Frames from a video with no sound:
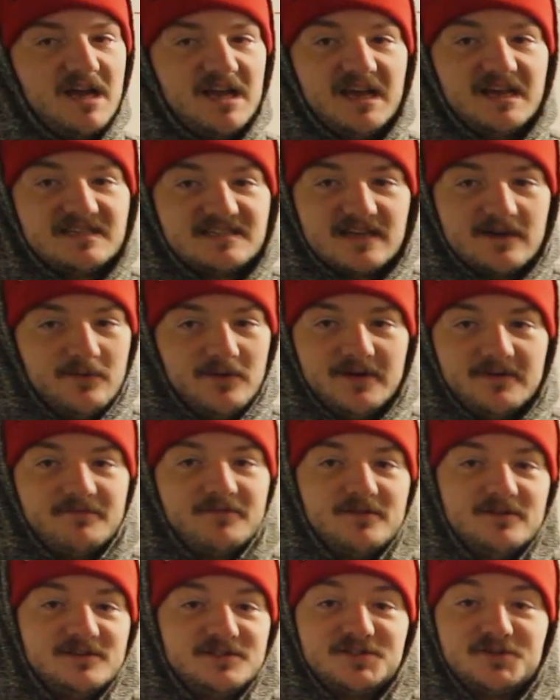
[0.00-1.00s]
I guess I went
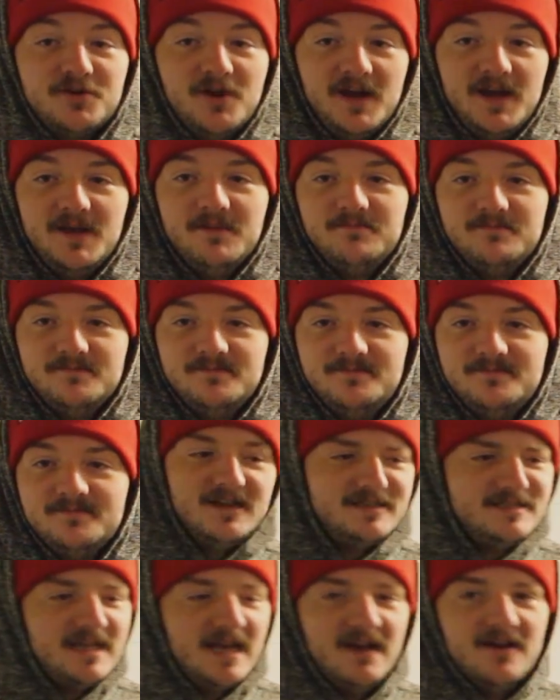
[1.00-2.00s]
for a scrape.
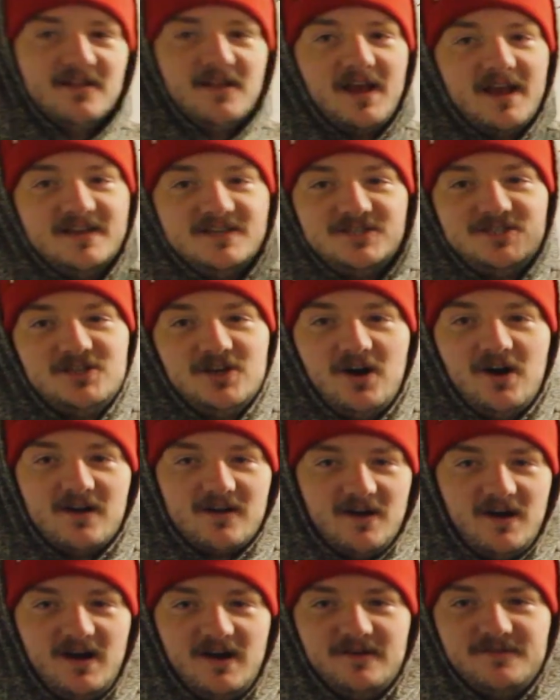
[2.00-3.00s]
A tail light
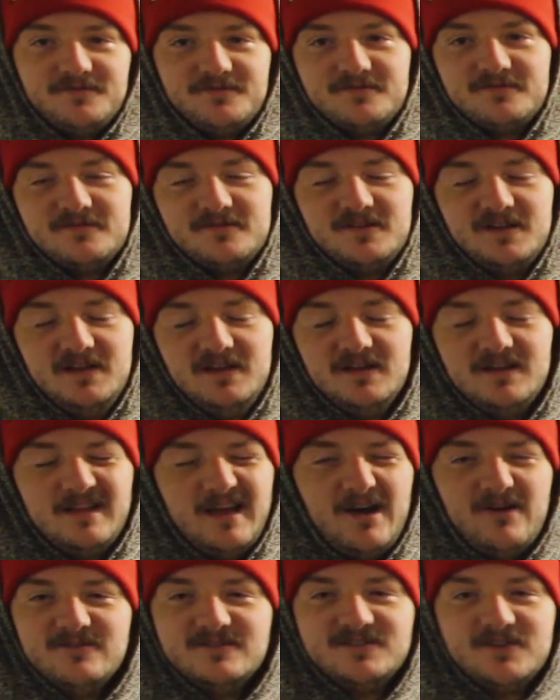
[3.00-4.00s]
shot off.
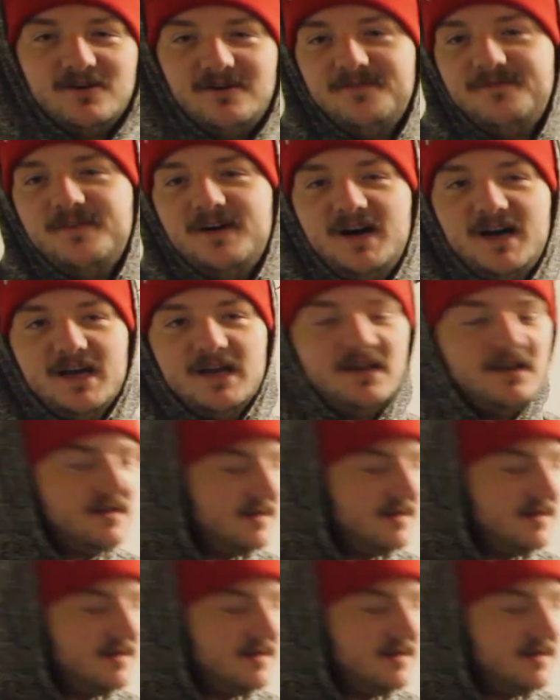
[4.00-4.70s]
That was all fine.